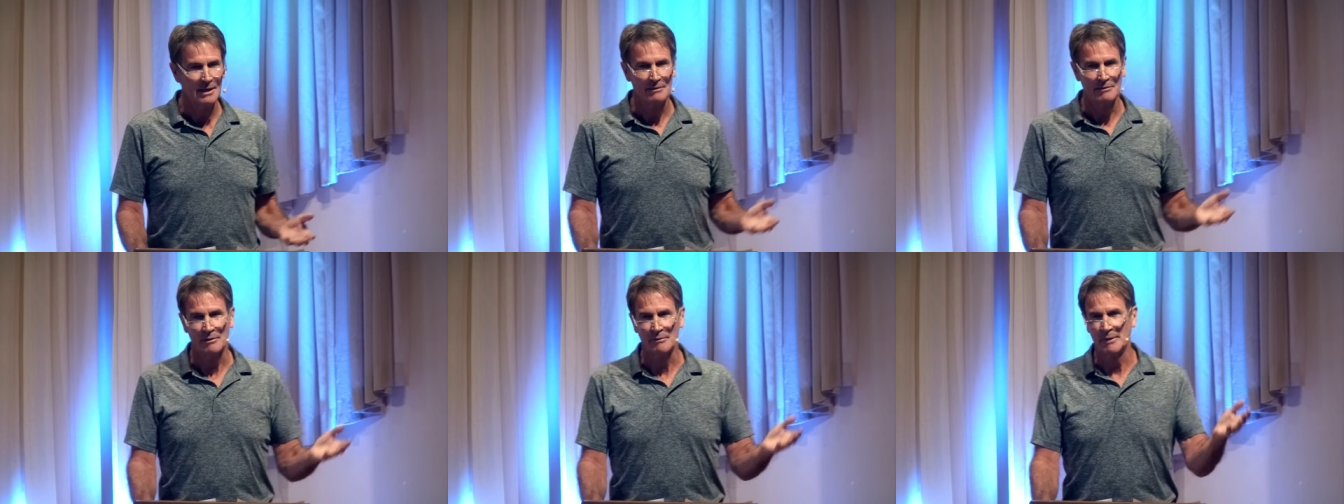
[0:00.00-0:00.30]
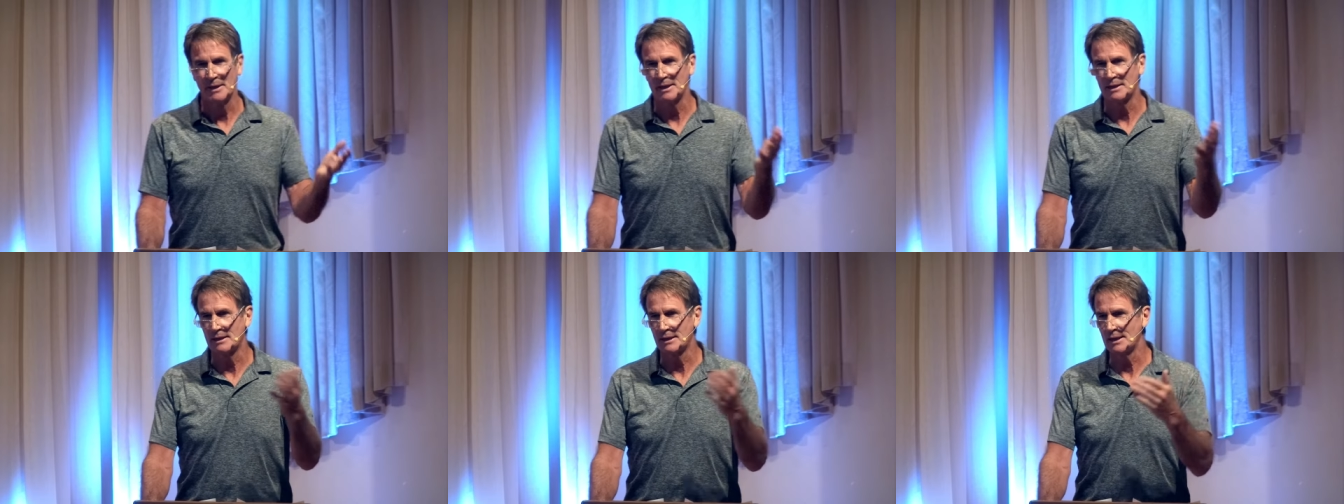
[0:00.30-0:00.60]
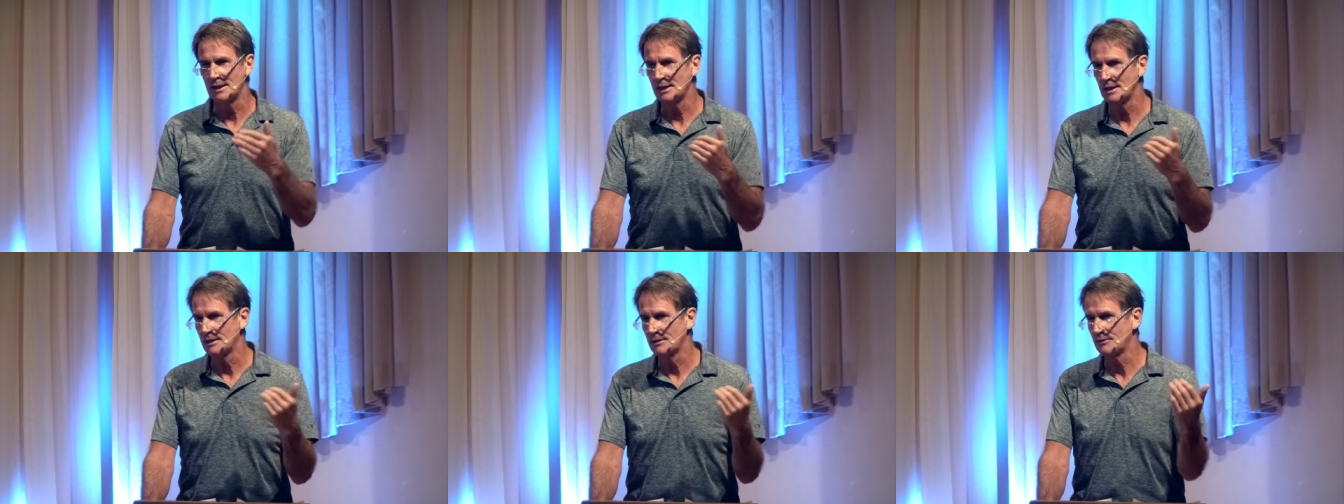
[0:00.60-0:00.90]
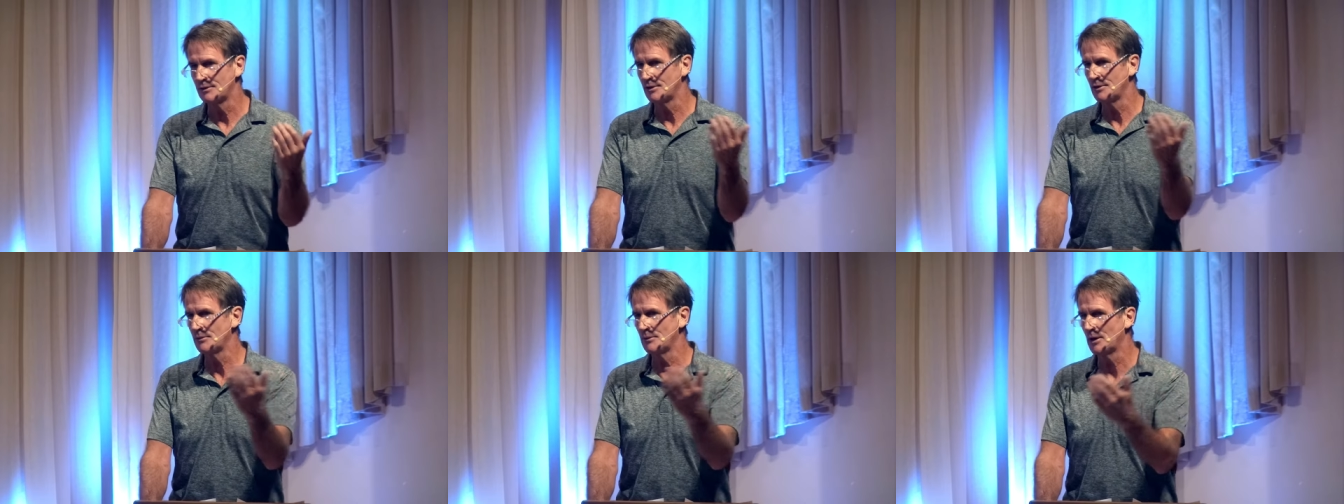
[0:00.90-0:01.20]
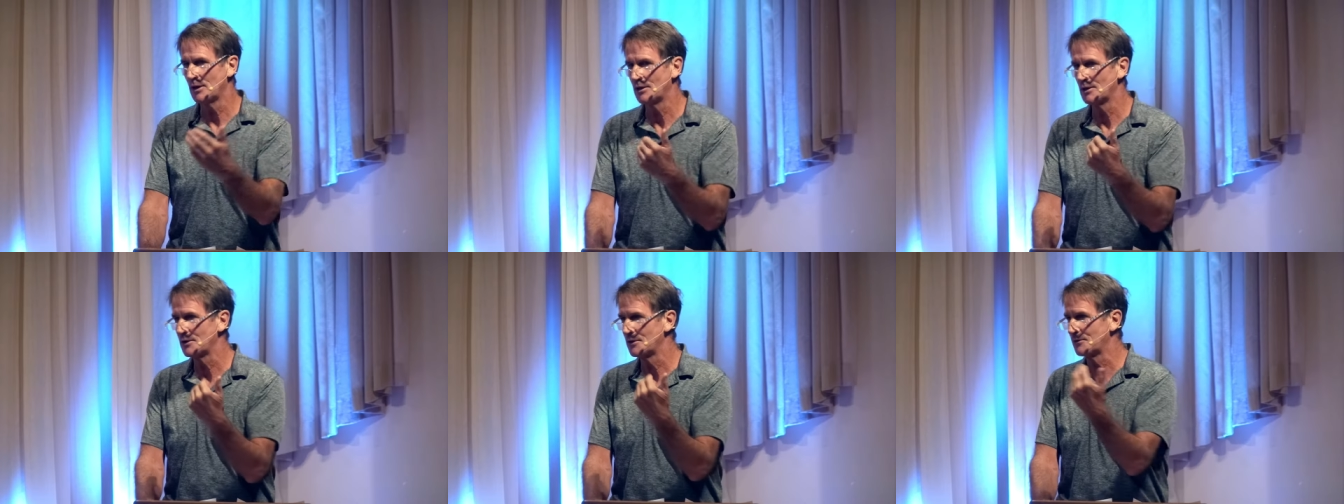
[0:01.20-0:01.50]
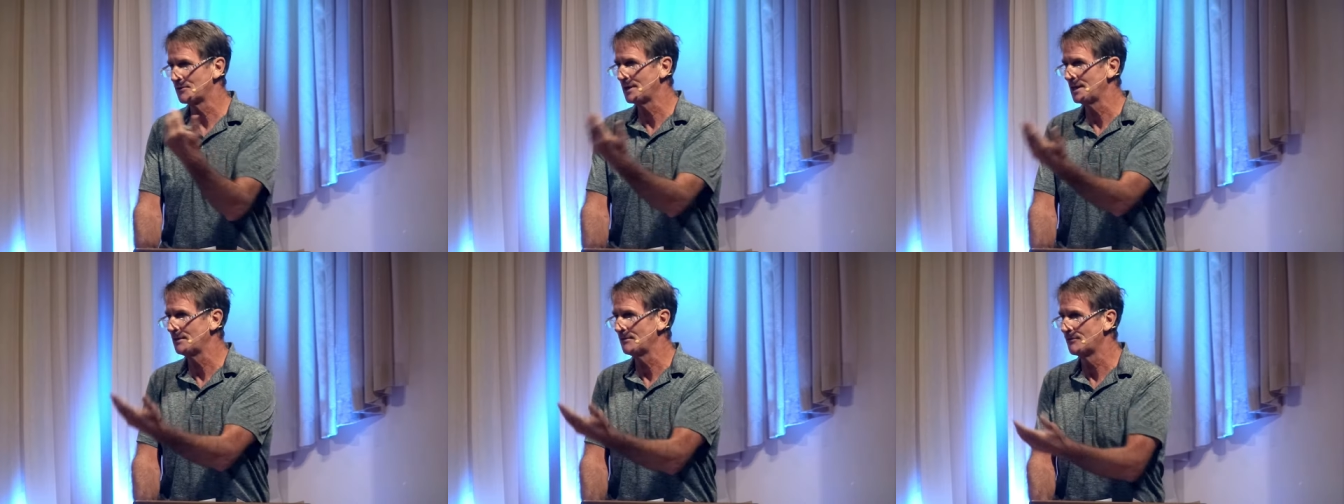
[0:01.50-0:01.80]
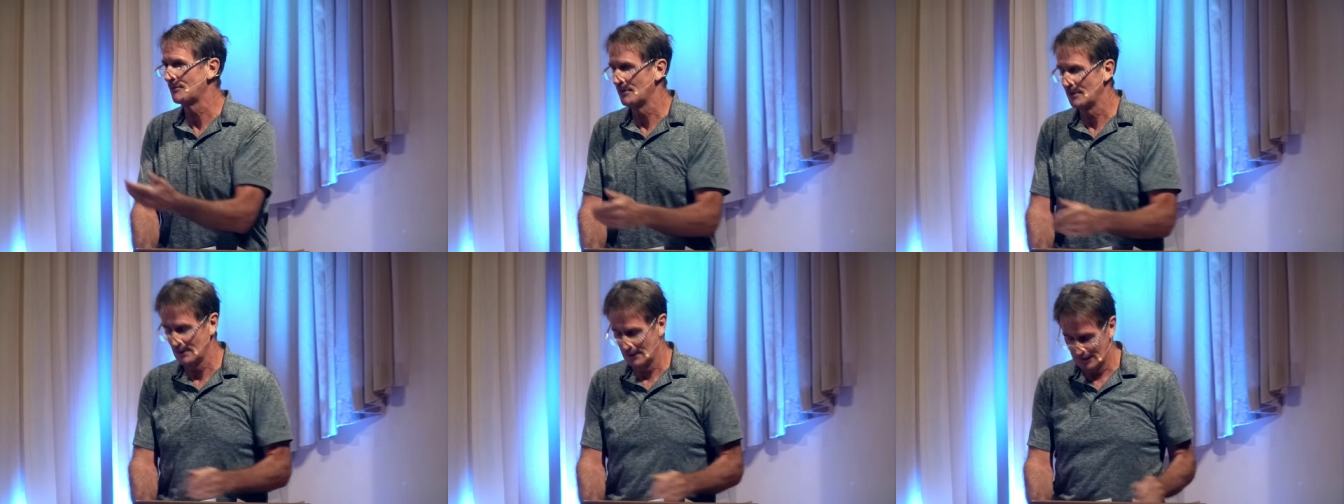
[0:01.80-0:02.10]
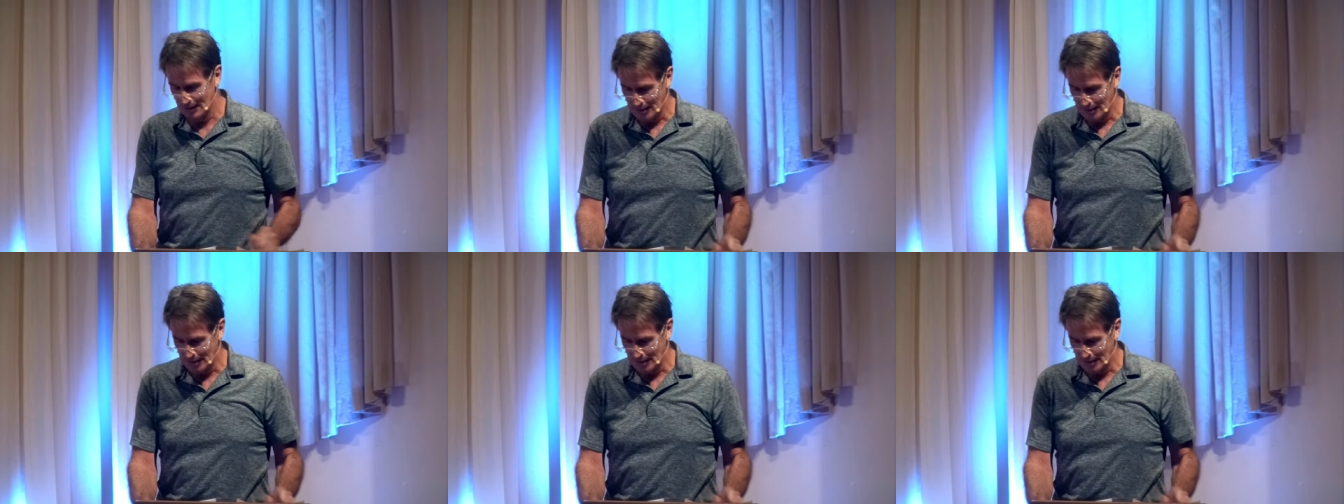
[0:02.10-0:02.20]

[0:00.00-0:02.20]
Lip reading: where we think through our grief